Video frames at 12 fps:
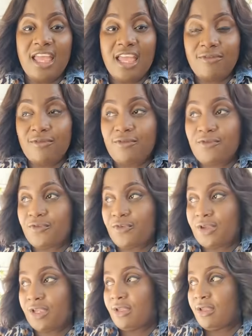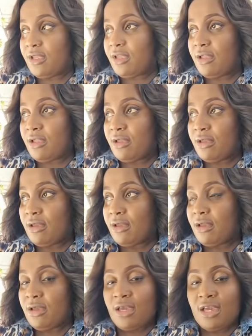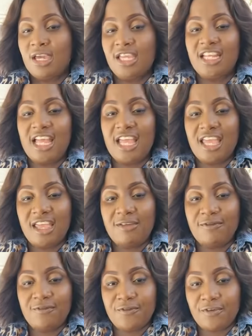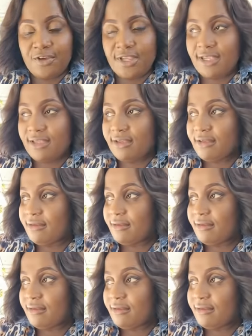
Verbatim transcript: every in a every